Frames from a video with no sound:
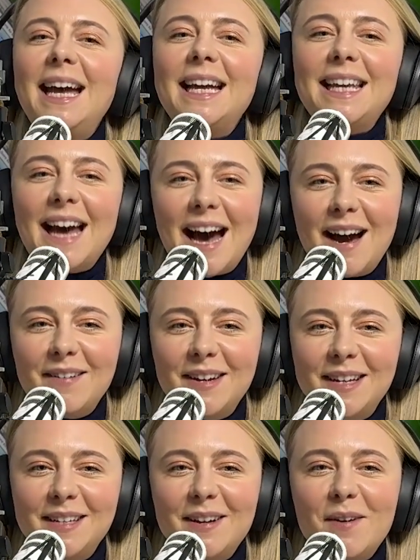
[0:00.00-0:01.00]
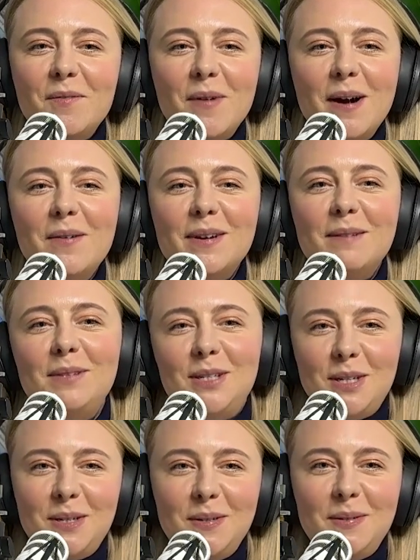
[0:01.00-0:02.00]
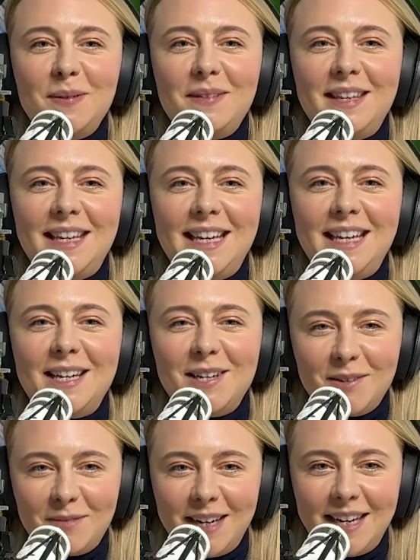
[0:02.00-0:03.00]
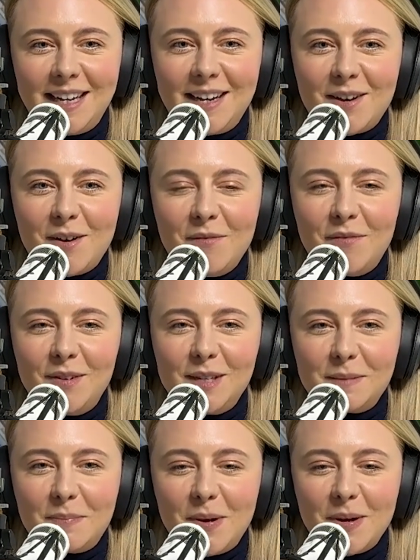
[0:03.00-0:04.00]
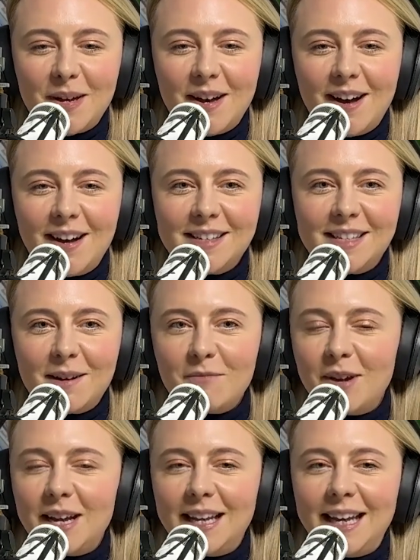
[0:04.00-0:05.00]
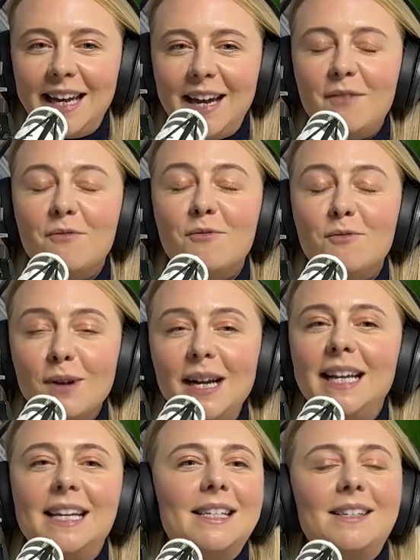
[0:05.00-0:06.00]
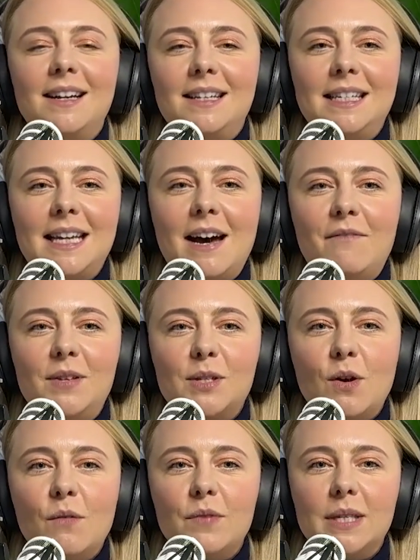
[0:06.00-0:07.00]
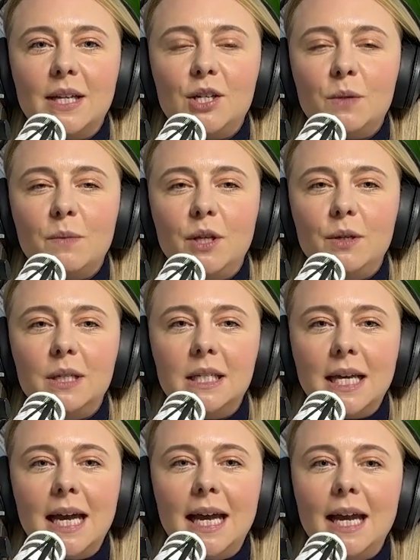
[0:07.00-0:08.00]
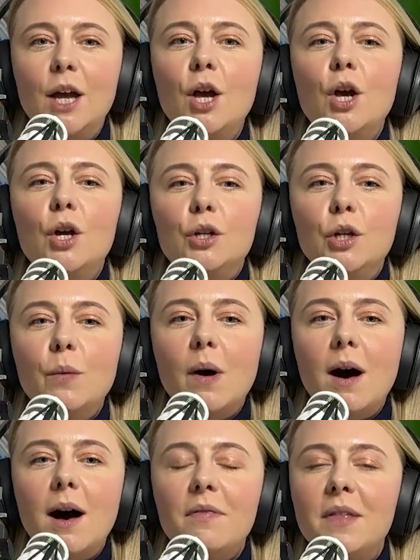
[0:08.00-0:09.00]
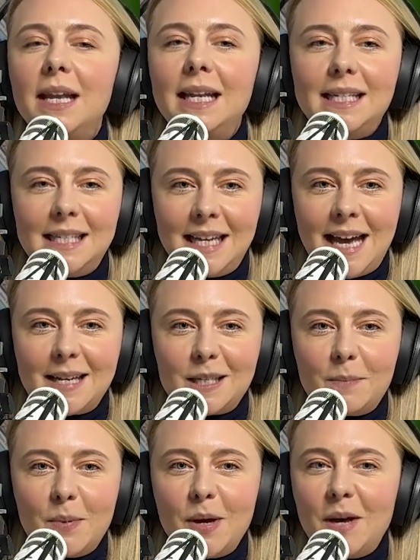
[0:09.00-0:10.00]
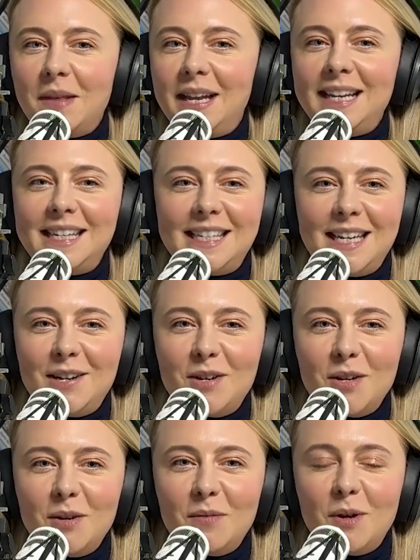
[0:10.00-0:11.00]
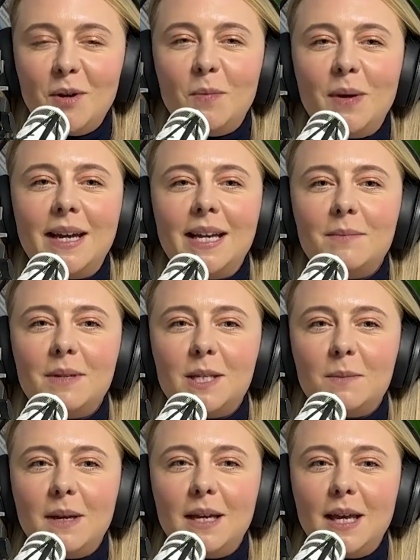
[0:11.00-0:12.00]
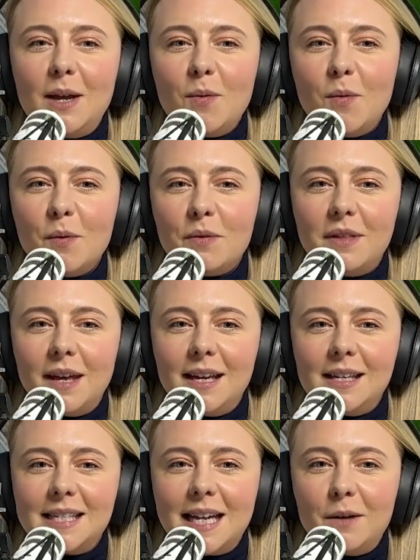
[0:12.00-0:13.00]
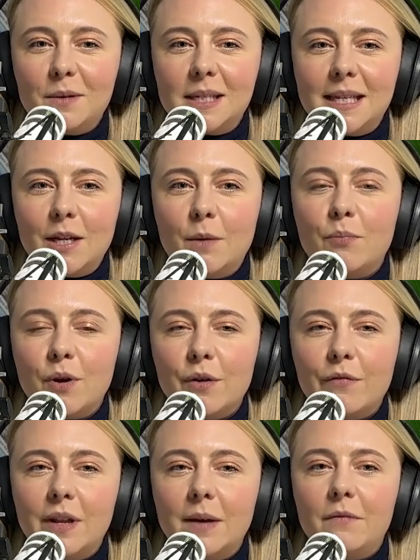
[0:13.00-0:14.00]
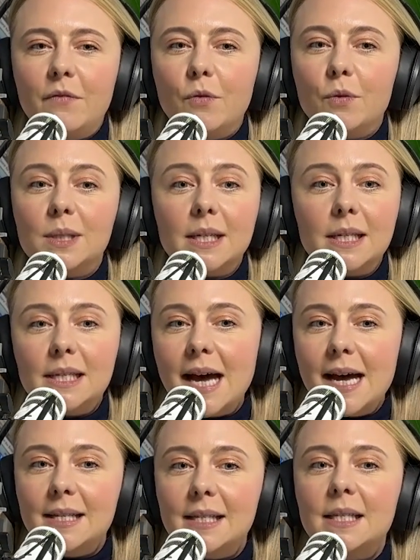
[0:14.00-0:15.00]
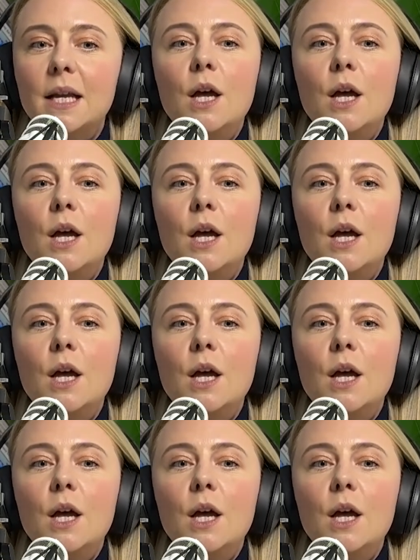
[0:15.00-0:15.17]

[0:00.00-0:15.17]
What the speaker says: Karen, welcome to the Career Confidence Podcast. I'm really, really excited to have this conversation with you today. You are the LinkedIn expert, the LinkedIn guru. We're going to be speaking all things how to set your profile up for success,